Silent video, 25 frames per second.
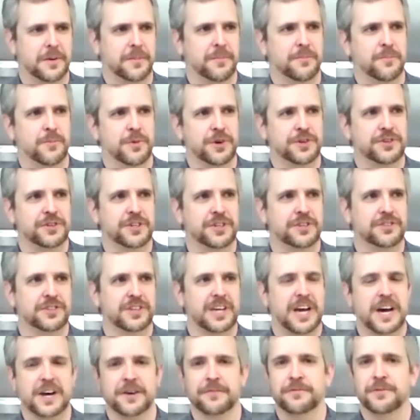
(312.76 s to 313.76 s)
which is a
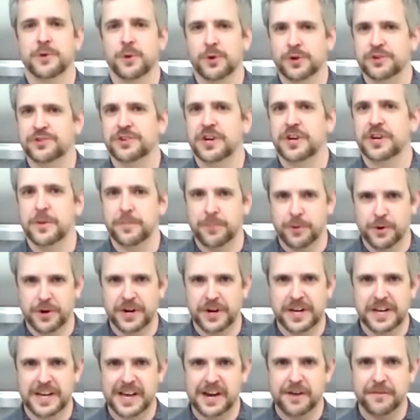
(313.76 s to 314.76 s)
kind of Yorkshire
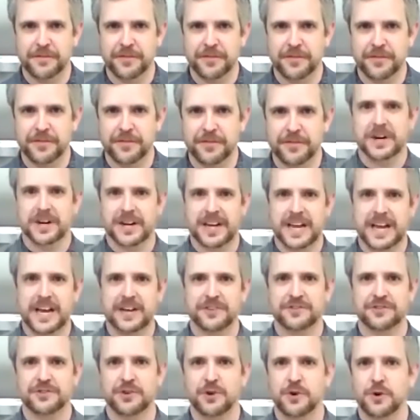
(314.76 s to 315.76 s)
pudding kind of thing, but in a
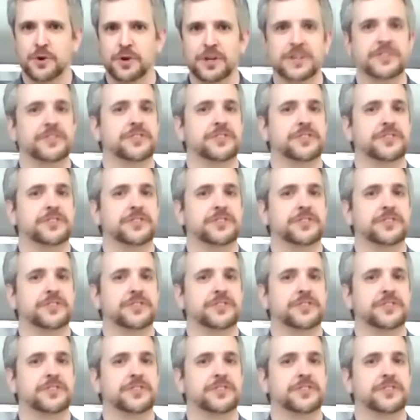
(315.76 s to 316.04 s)
casserole.